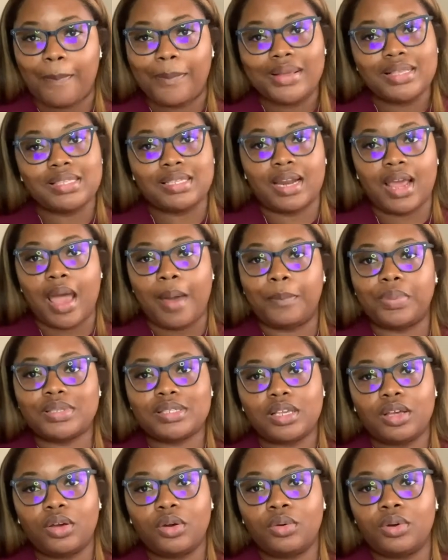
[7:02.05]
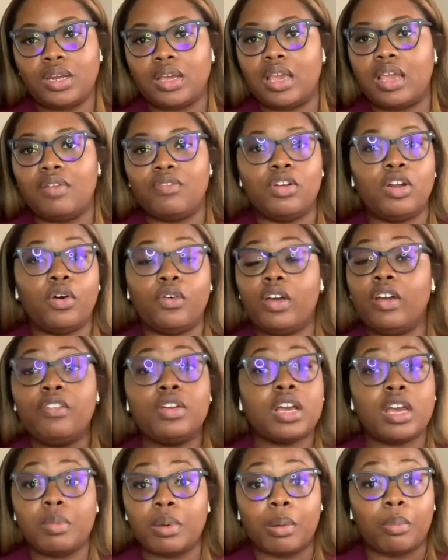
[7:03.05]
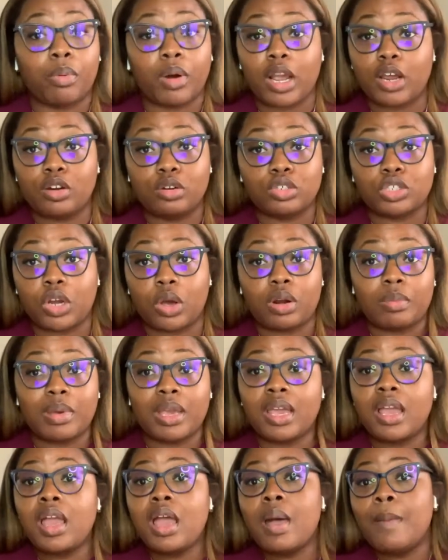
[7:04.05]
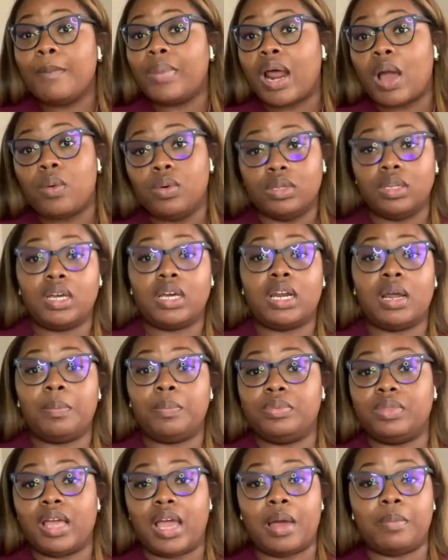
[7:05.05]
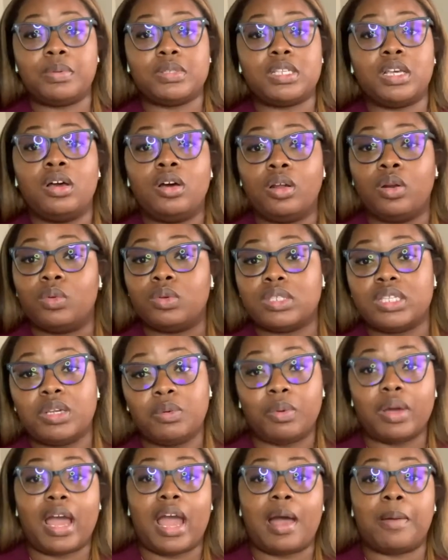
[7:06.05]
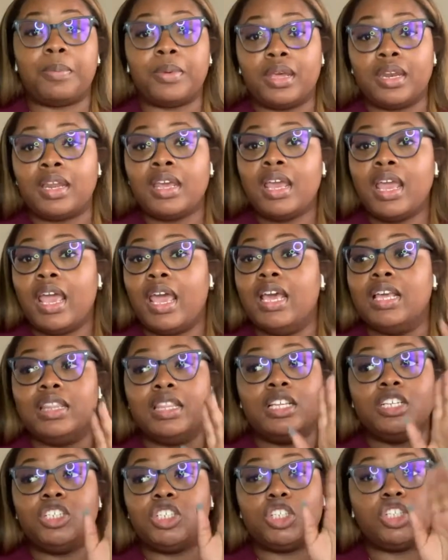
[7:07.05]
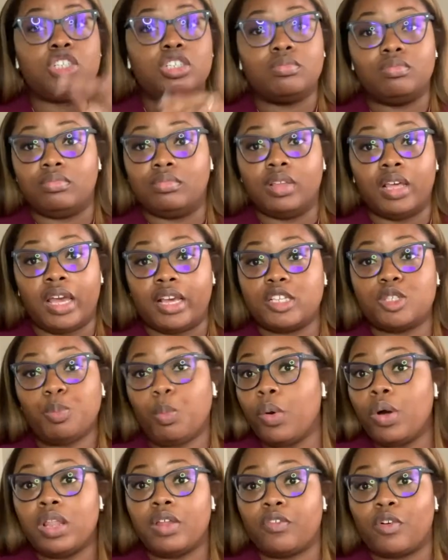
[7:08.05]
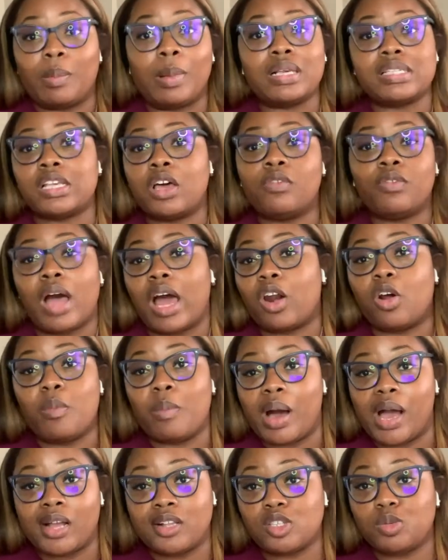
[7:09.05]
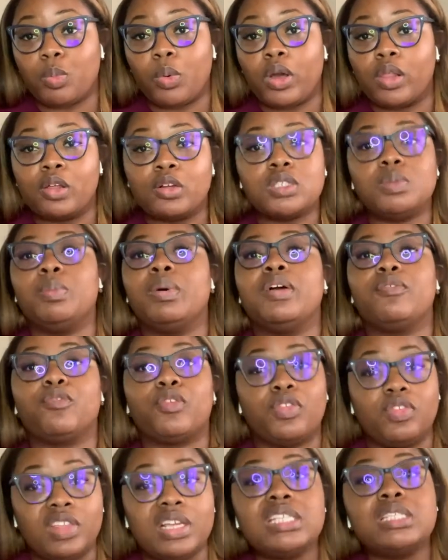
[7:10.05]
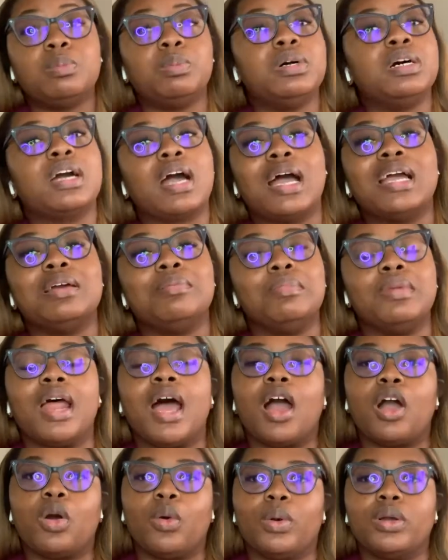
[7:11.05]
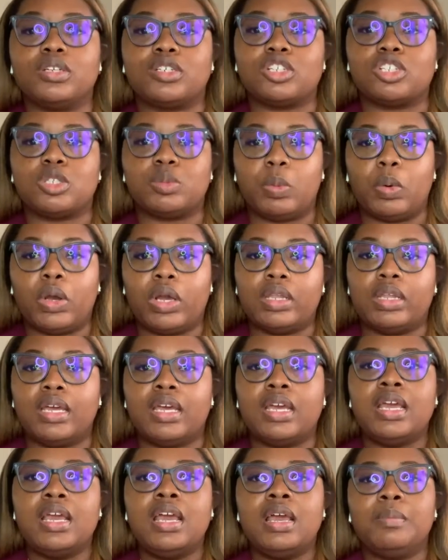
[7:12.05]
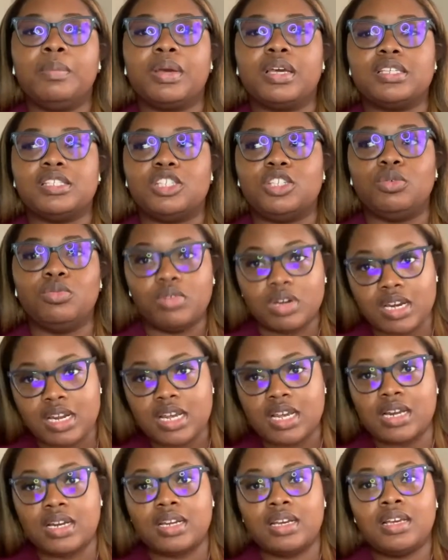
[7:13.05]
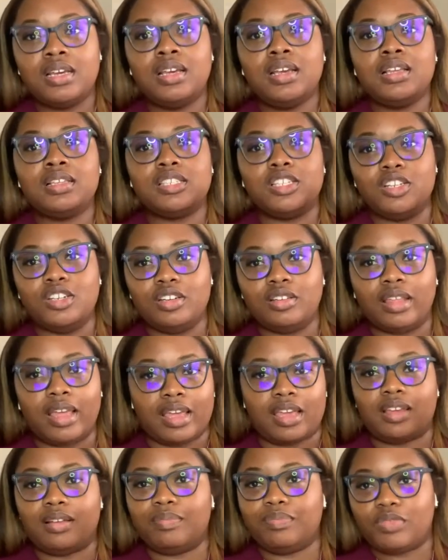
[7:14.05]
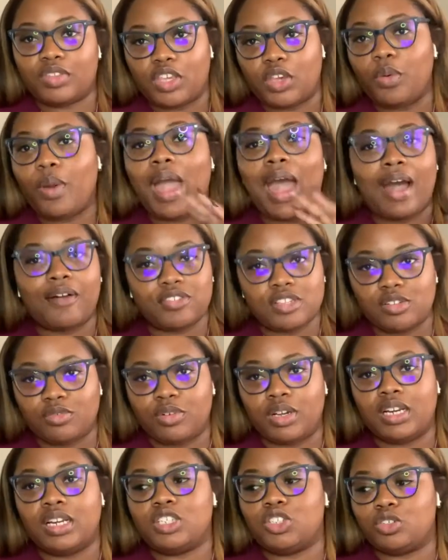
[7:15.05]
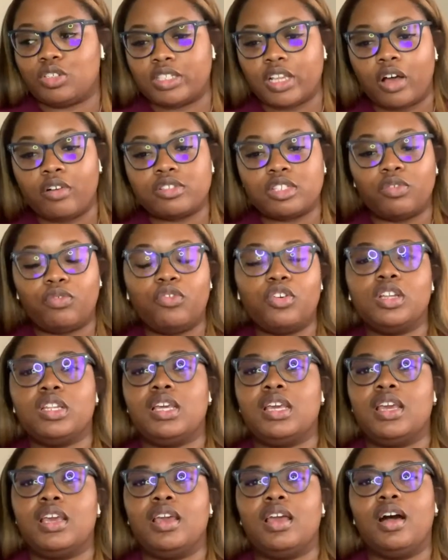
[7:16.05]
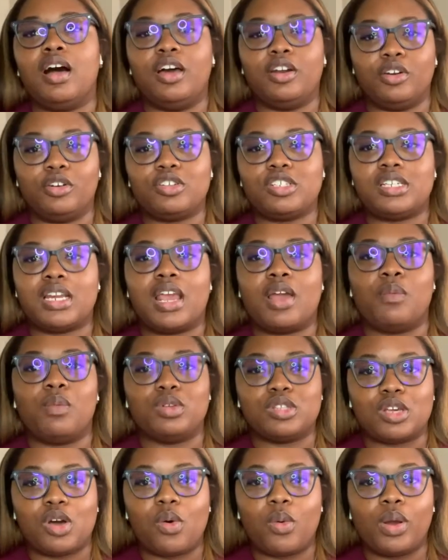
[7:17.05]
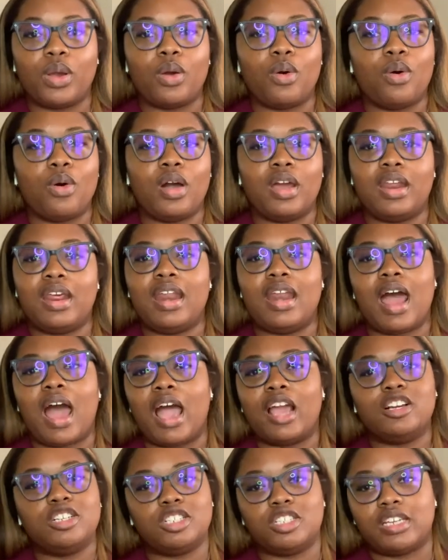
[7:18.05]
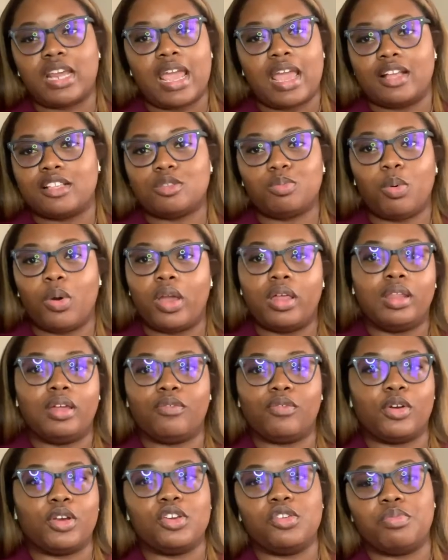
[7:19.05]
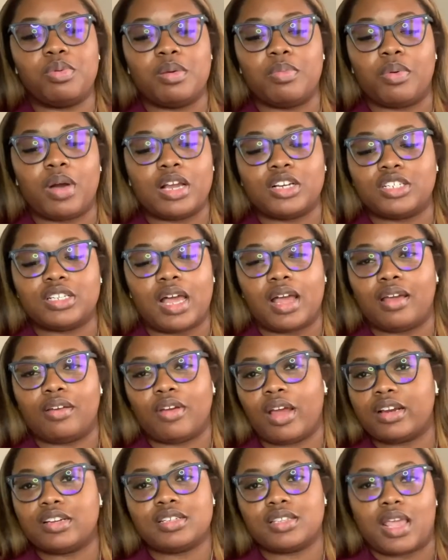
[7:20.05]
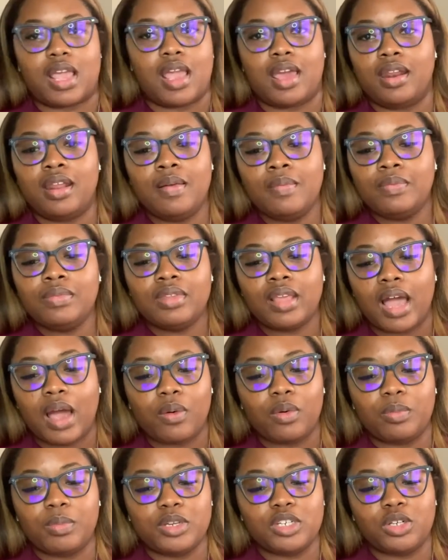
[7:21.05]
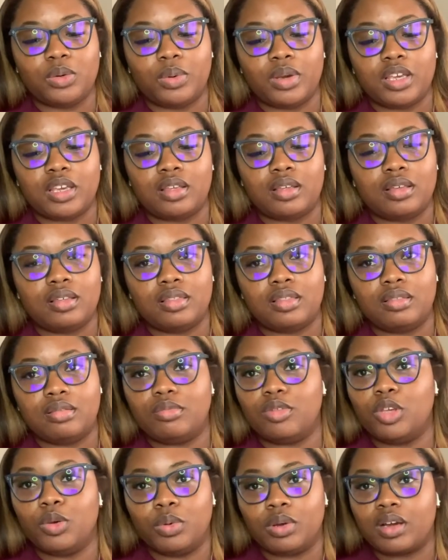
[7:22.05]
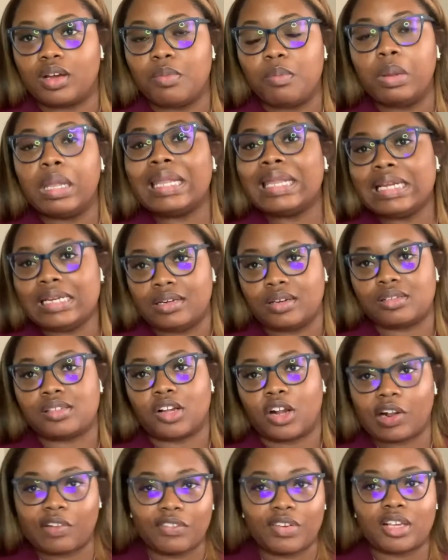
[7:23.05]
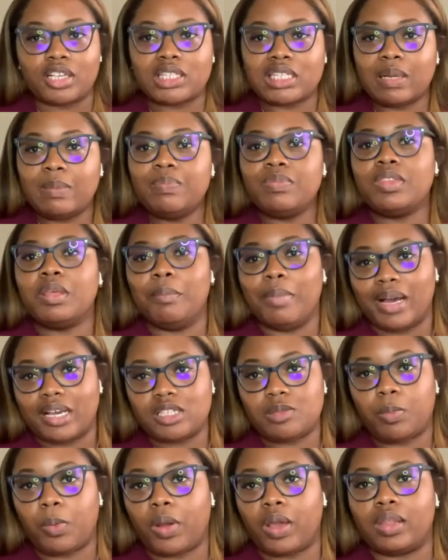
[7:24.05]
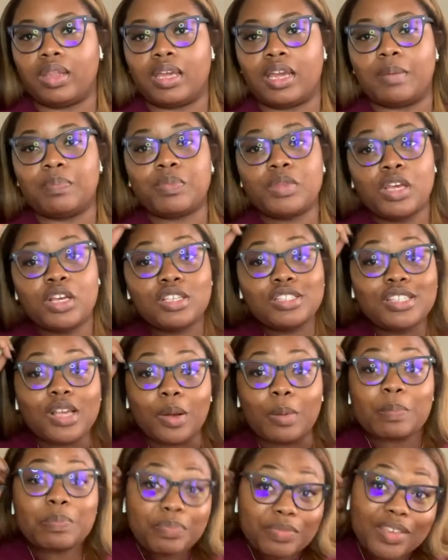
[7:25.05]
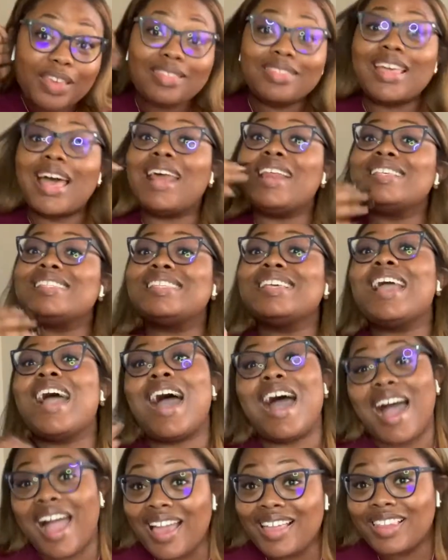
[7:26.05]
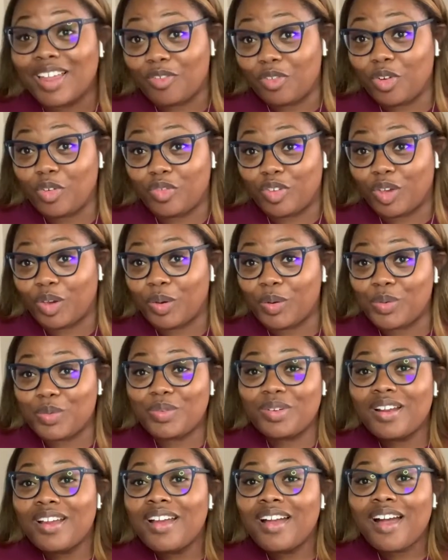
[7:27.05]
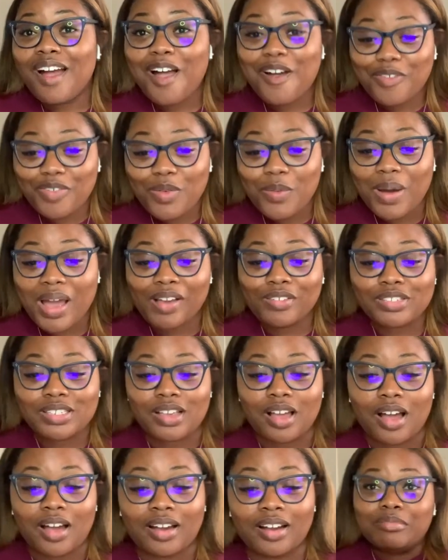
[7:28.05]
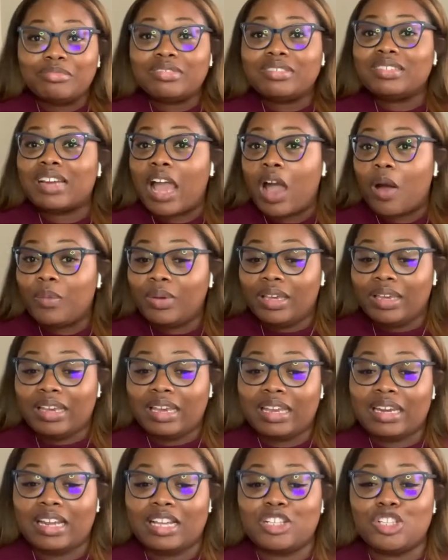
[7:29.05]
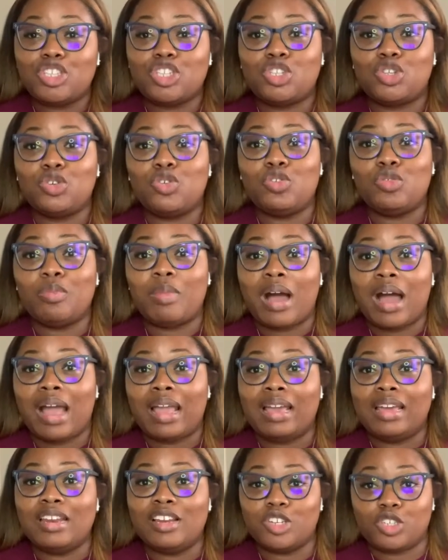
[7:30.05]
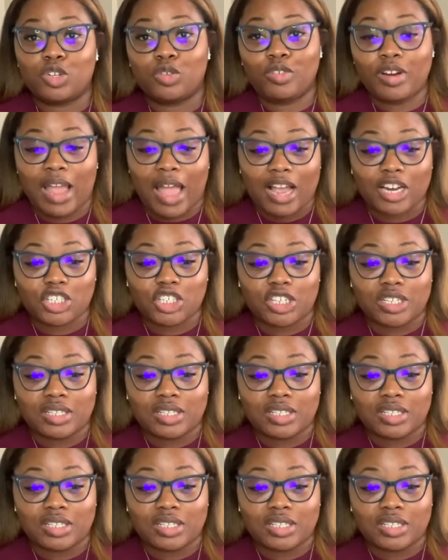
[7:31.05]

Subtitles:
in an episode, even though it could be a brand new show to me, but I will look it up the episode and see what happened and then just, like, spoil it for myself. I don't mind spoilers, but for this book, I am not going to spoil it, because you need to, like, you have to read it yourself to fully understand what's going on, and I just can't spoil it for you people. I just can't. I would be doing you a complete disservice by spoiling it. So that is the high level view of The Wife Stalker. Now we can get into my initial reactions.